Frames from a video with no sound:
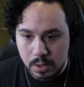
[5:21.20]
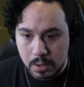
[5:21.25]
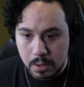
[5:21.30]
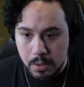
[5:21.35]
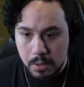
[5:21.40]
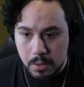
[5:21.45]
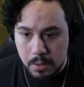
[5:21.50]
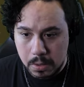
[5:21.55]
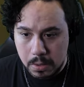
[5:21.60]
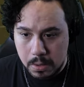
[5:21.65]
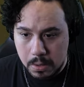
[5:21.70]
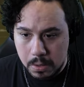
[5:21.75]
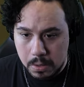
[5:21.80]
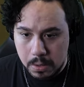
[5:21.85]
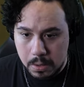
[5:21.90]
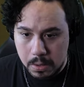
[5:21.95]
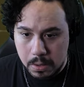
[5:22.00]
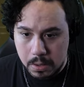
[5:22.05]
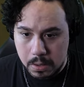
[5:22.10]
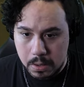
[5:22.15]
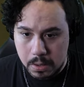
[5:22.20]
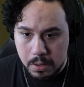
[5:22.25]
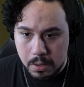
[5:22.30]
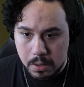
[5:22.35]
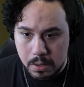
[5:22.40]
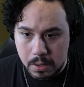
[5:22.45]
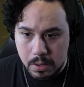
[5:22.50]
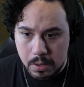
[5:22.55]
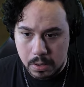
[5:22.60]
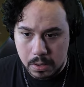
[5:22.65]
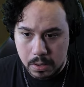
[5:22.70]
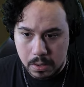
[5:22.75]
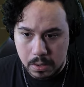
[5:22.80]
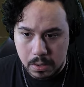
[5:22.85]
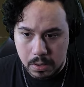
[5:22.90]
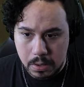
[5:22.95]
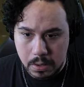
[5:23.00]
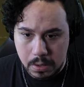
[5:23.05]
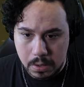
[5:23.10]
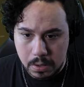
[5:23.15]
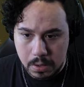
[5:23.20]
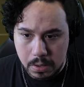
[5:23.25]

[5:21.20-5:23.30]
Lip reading: (no one is talking)